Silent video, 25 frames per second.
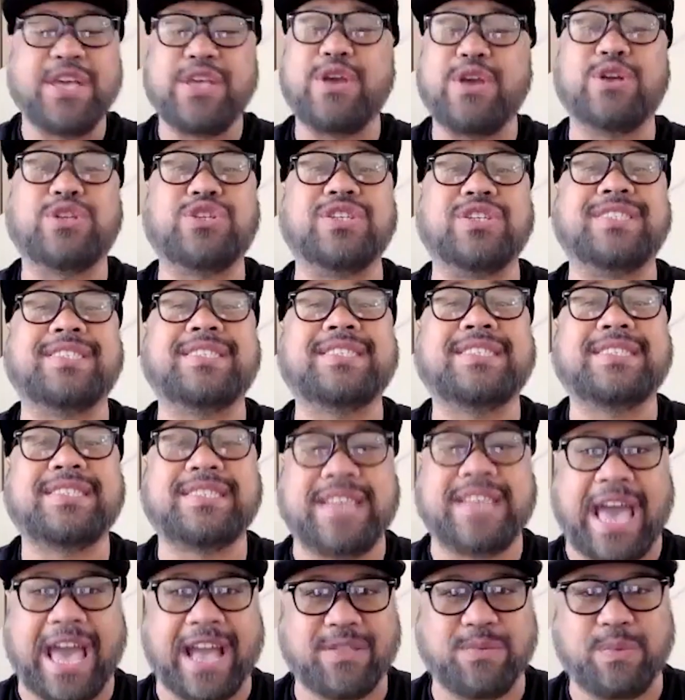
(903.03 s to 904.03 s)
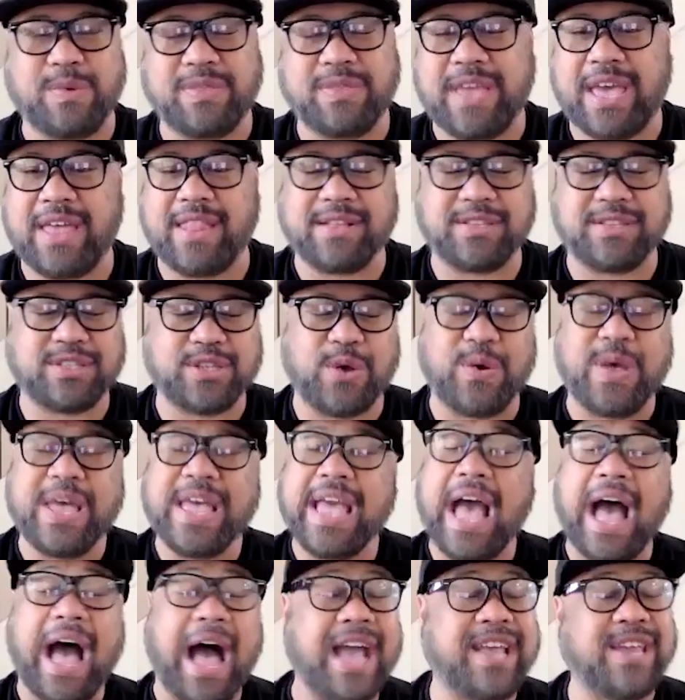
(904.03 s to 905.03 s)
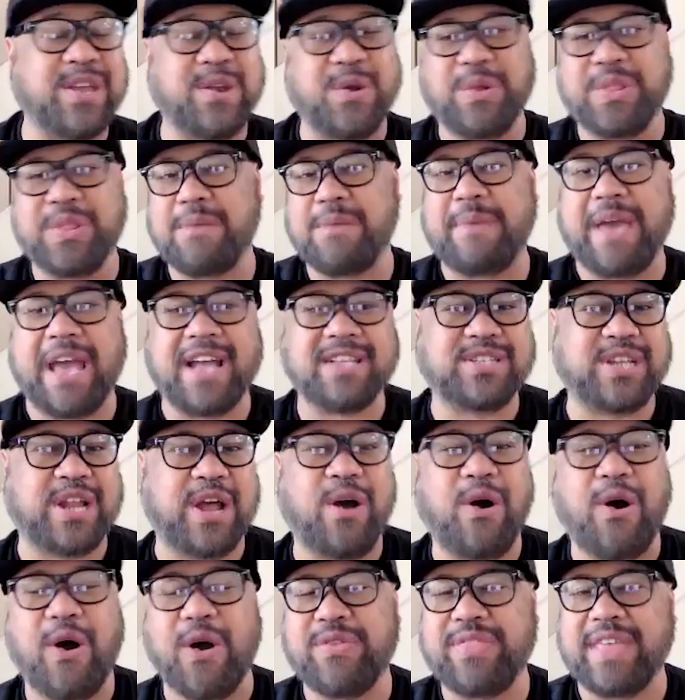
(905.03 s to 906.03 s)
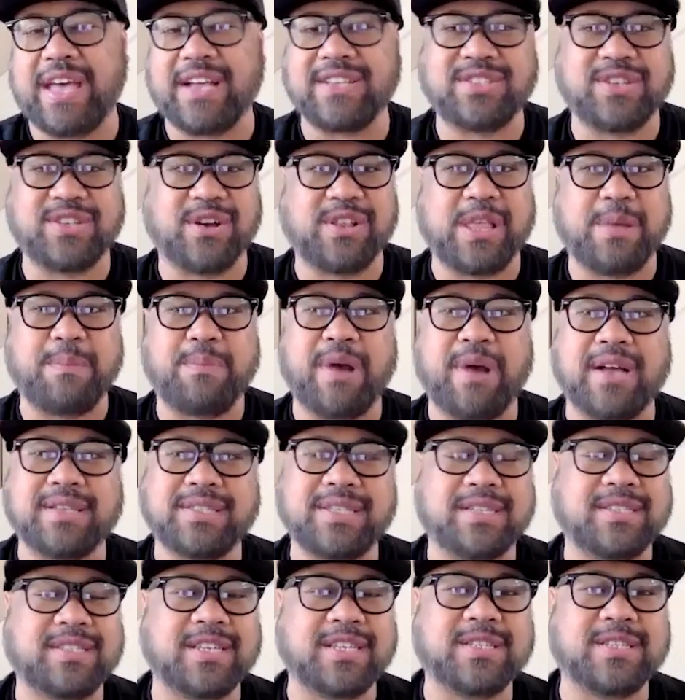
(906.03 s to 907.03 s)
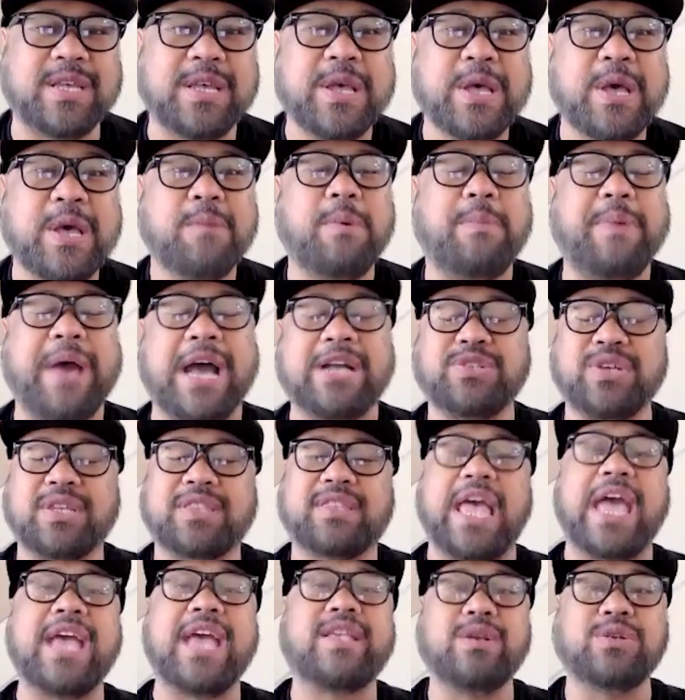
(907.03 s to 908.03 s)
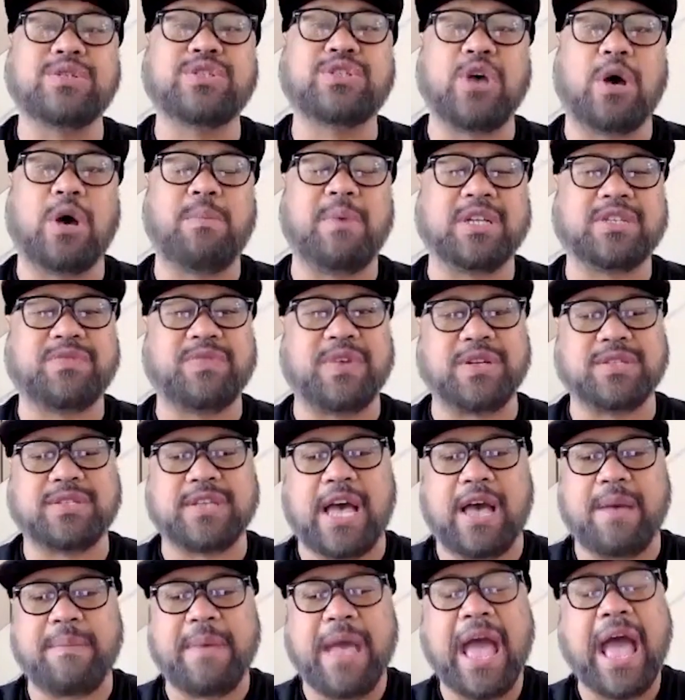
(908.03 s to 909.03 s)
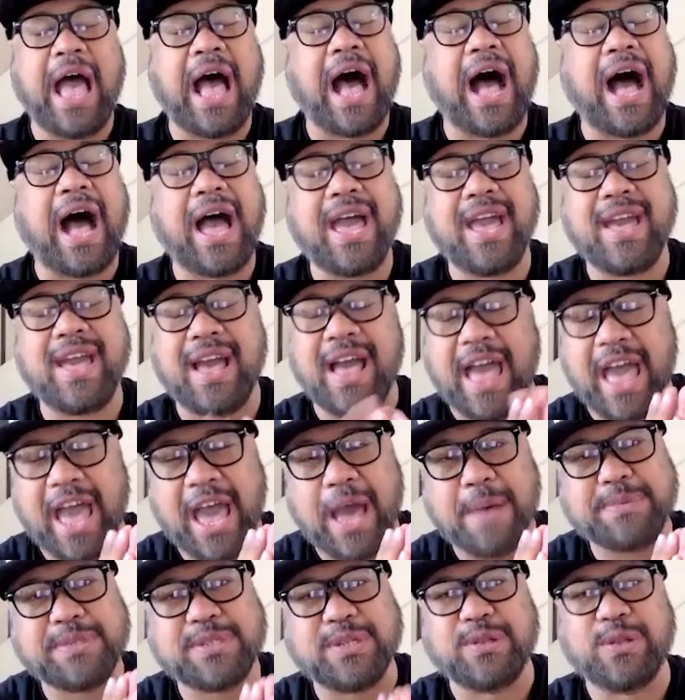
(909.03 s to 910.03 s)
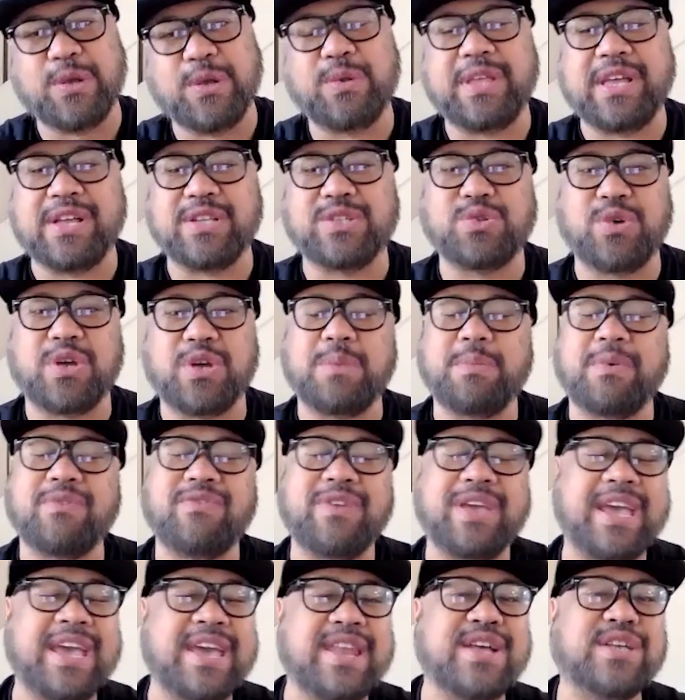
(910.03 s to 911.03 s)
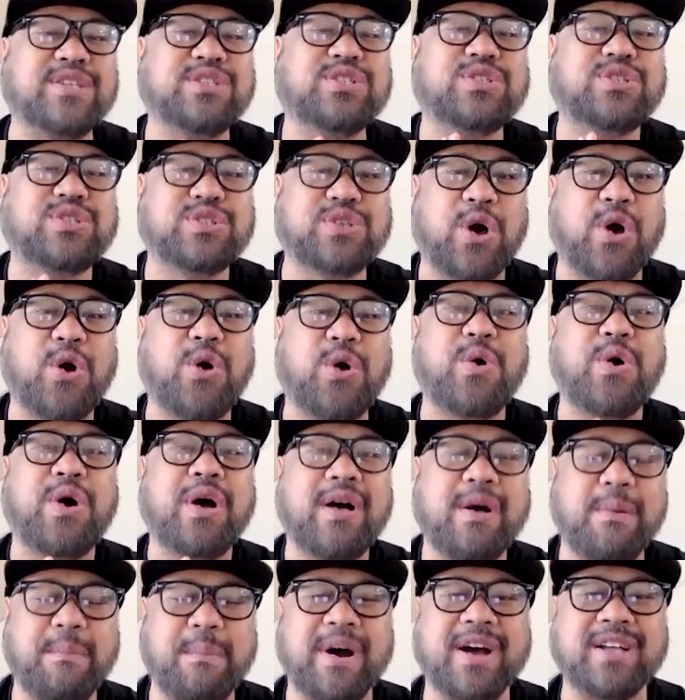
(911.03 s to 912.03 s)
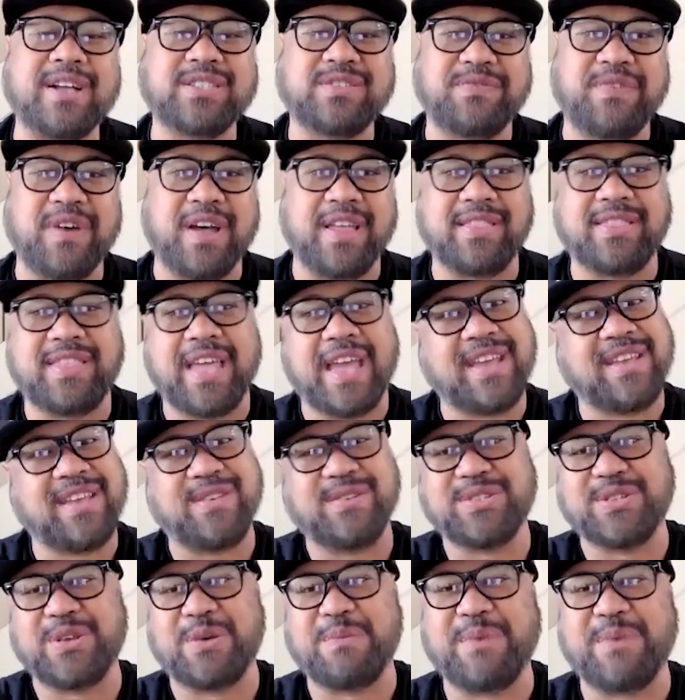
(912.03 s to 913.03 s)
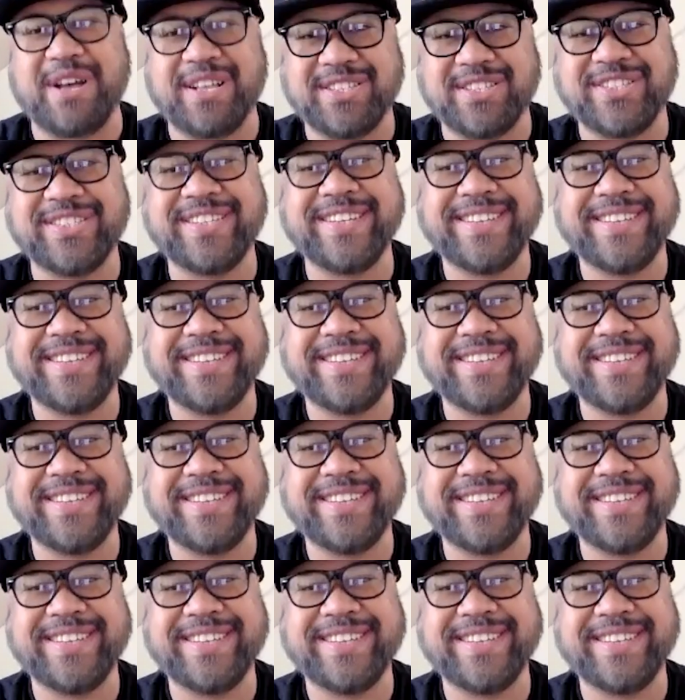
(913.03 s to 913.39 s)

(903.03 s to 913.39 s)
You're just stacked with talent. So I can only imagine how hard that juggling process is. But Patrick, thank you so much for your time. I absolutely enjoyed the movie. It is so much fun. Thank you so much.